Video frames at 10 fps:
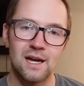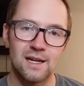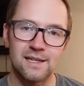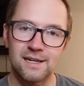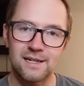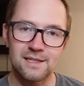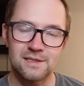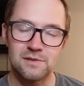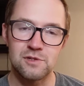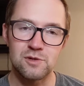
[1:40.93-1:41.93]
get connected
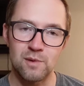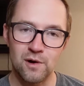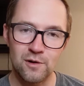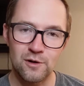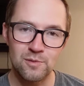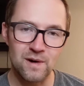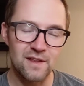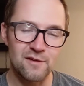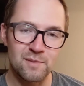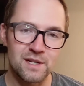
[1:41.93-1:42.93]
to a small group while
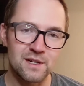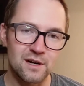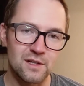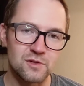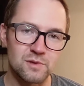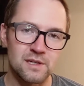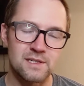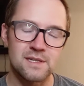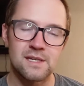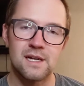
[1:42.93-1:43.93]
they've been in college with us.